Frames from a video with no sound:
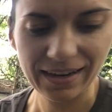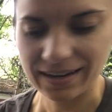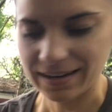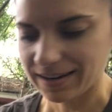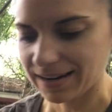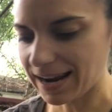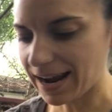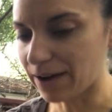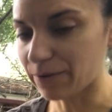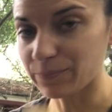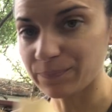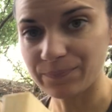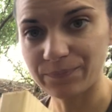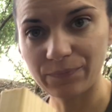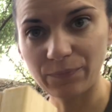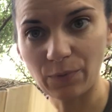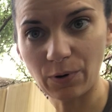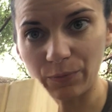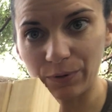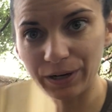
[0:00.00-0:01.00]
Now,
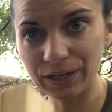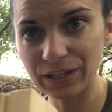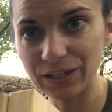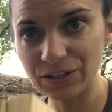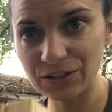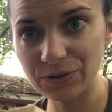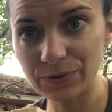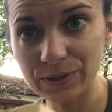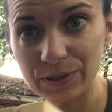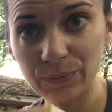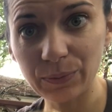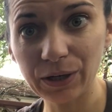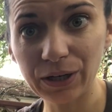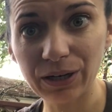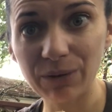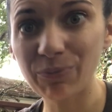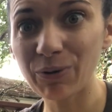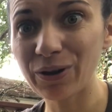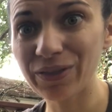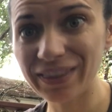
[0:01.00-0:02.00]
what we're going to do is we're going
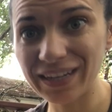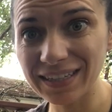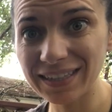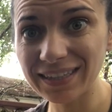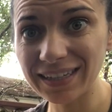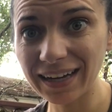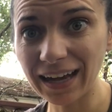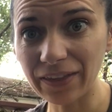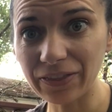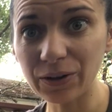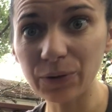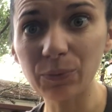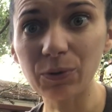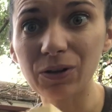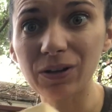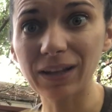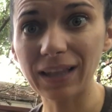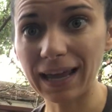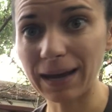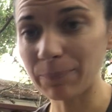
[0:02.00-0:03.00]
to put these together, we'll
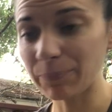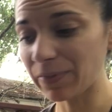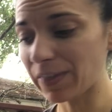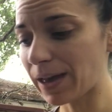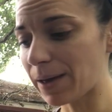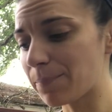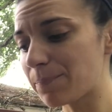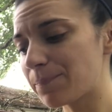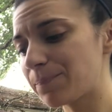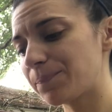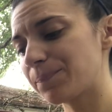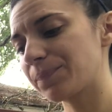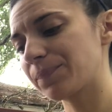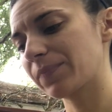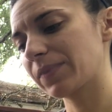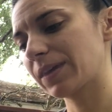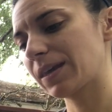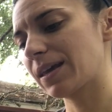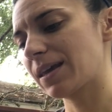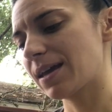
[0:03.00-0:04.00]
clamp them,
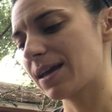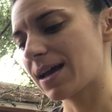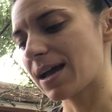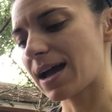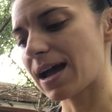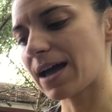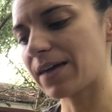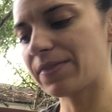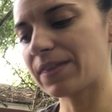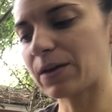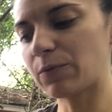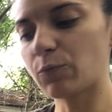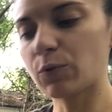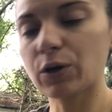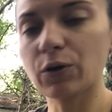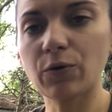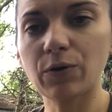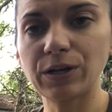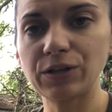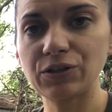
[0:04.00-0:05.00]
and then we're
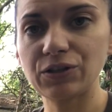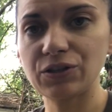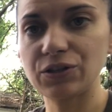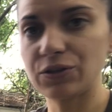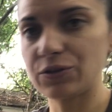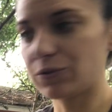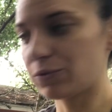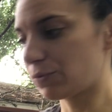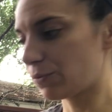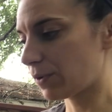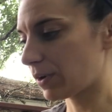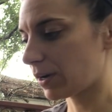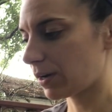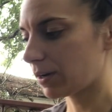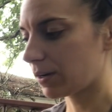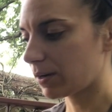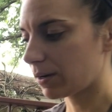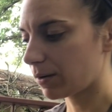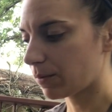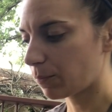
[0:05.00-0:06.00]
going to
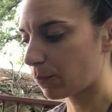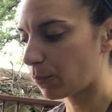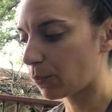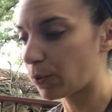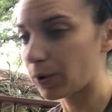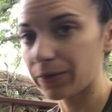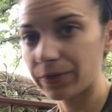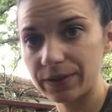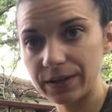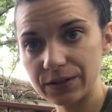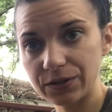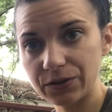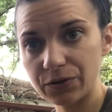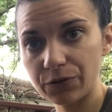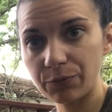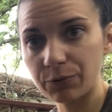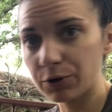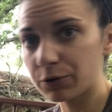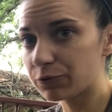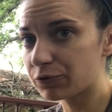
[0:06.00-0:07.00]
put this
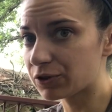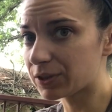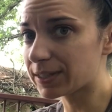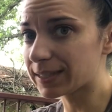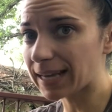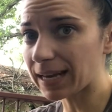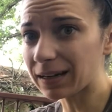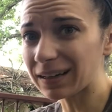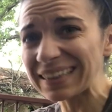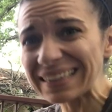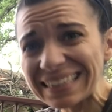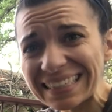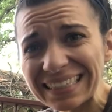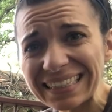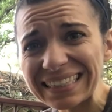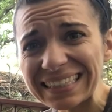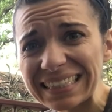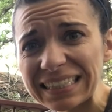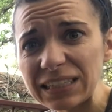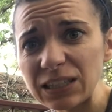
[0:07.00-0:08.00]
through, just get a little
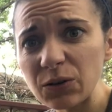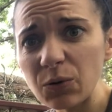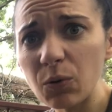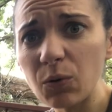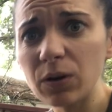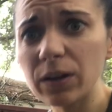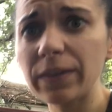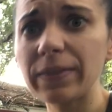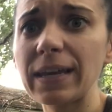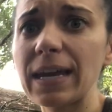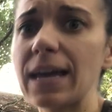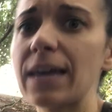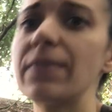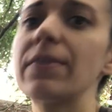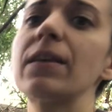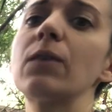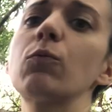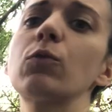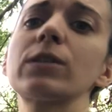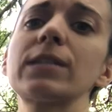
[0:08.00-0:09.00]
teeny hole in the end,
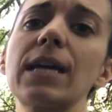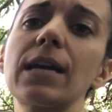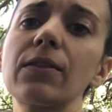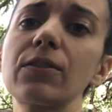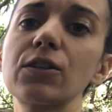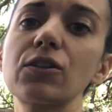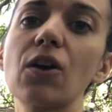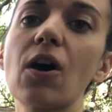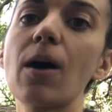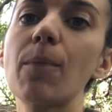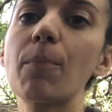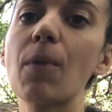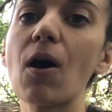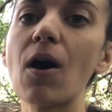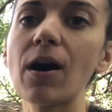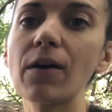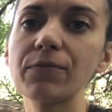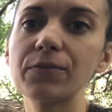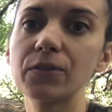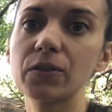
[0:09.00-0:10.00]
then we'll take the top
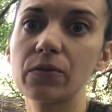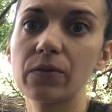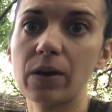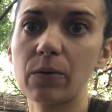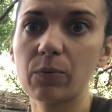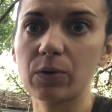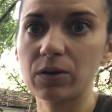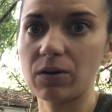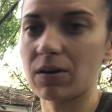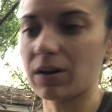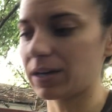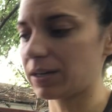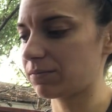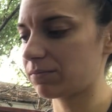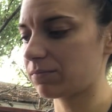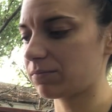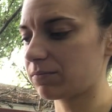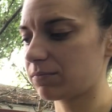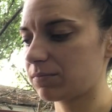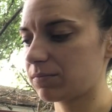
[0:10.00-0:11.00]
off so that we're not
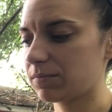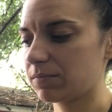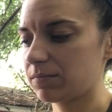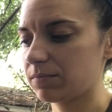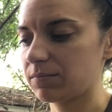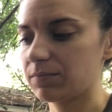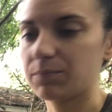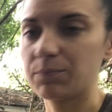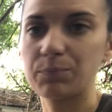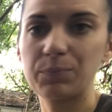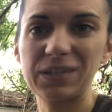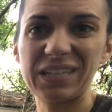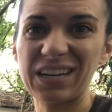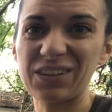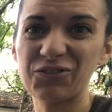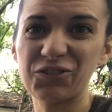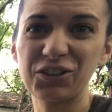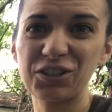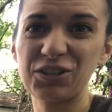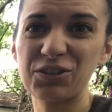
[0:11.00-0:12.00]

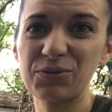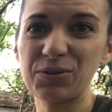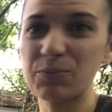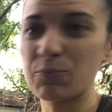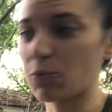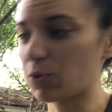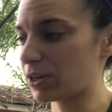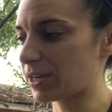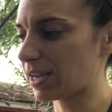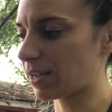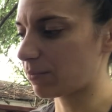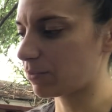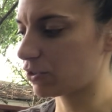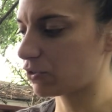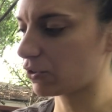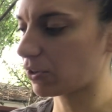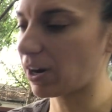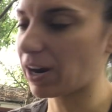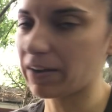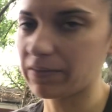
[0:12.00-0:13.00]
potentially doing more
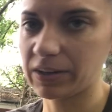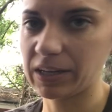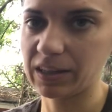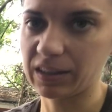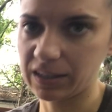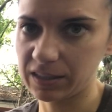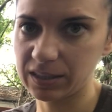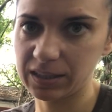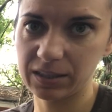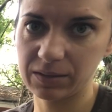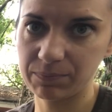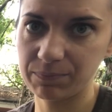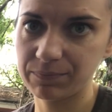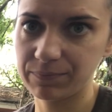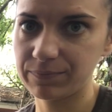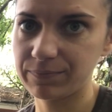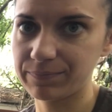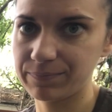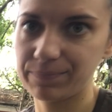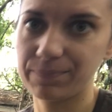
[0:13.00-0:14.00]
damage or having this,
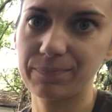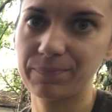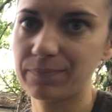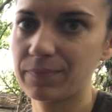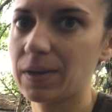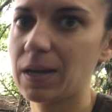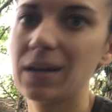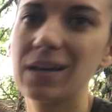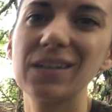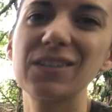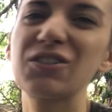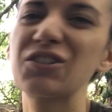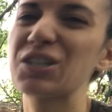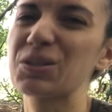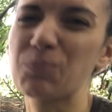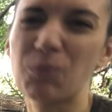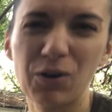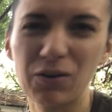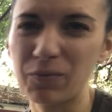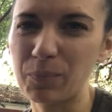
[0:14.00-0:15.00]
it's
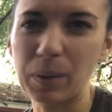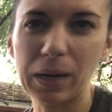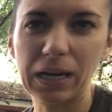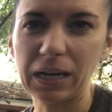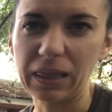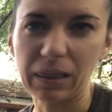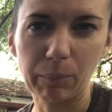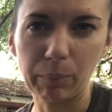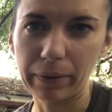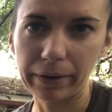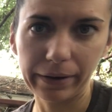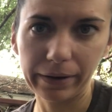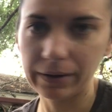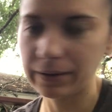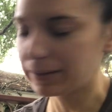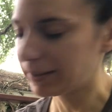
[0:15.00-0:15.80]
just more of a pain in the butt.